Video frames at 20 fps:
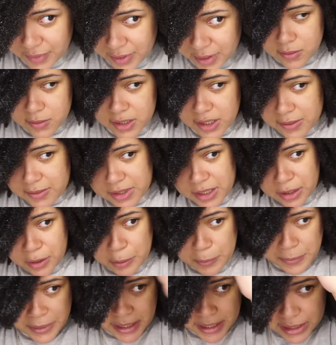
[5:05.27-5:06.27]
Sometimes I
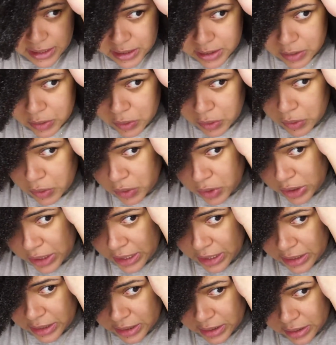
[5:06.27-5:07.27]
don't mind a little
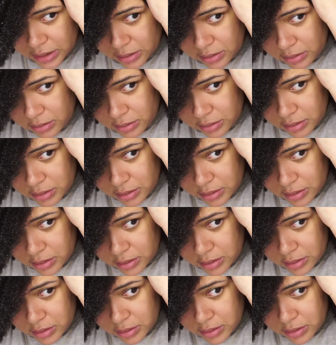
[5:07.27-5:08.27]
jagged
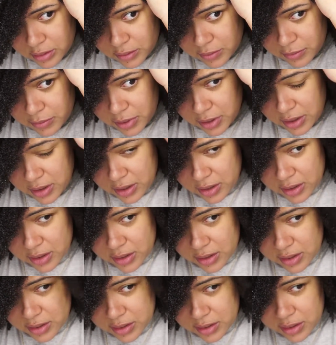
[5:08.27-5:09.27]

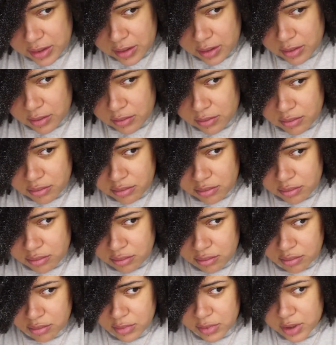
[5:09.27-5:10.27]
part because, you know,
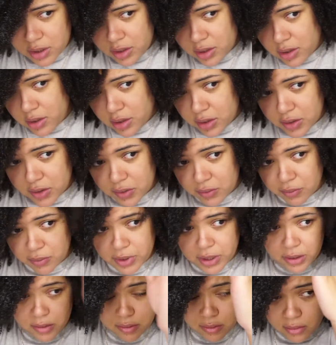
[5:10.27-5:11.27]
it looks
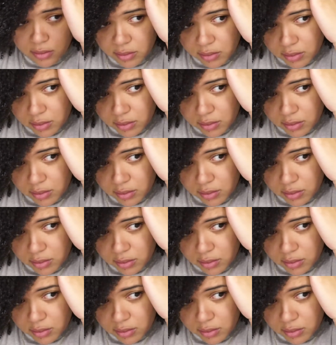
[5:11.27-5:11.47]
real.